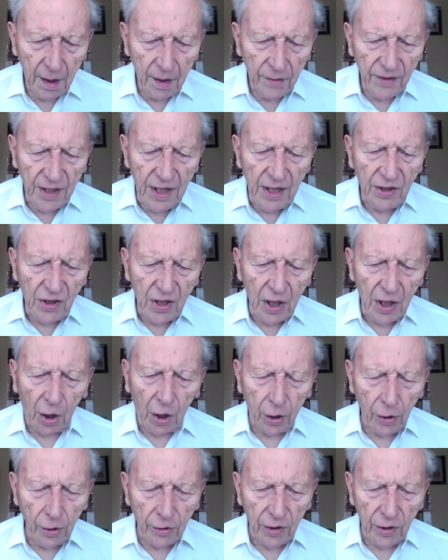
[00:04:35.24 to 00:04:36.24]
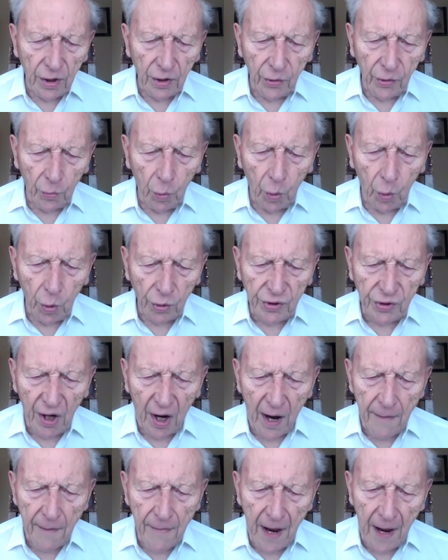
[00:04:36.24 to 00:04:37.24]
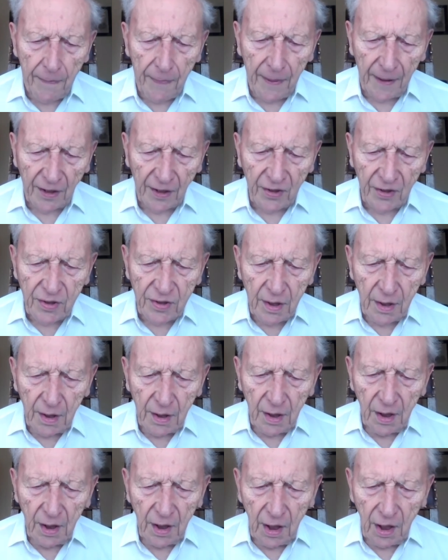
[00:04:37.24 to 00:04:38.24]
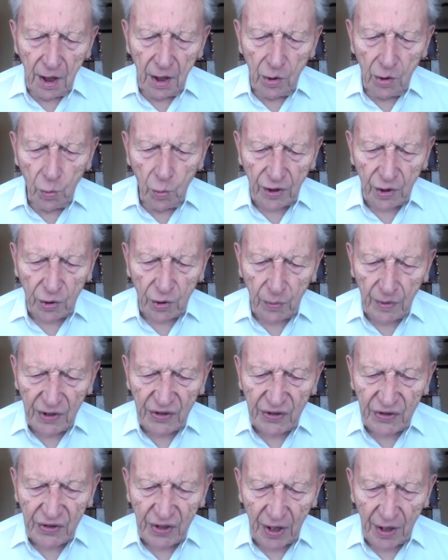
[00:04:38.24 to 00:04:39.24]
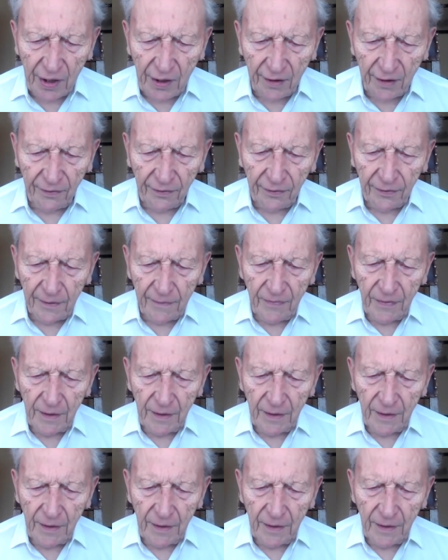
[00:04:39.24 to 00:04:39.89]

These included the wartime epics In Which We Serve